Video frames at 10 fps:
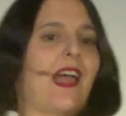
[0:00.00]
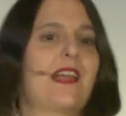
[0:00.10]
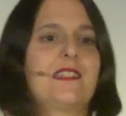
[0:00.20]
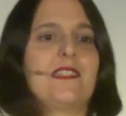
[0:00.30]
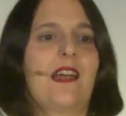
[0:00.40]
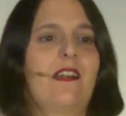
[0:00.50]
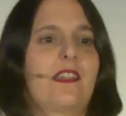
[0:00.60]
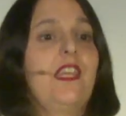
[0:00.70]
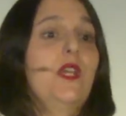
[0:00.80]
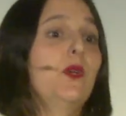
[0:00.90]
cats are
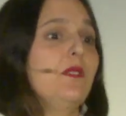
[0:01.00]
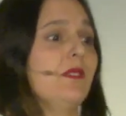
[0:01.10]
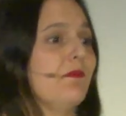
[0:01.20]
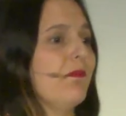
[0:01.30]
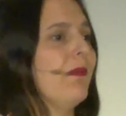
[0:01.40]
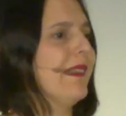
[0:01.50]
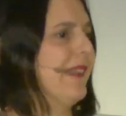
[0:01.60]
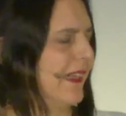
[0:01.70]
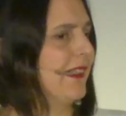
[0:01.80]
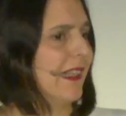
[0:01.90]
cute
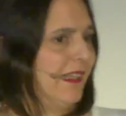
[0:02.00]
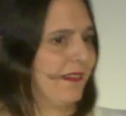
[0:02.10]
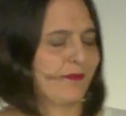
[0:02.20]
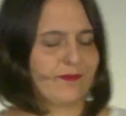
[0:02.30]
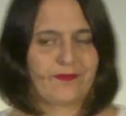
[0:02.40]
but deadly.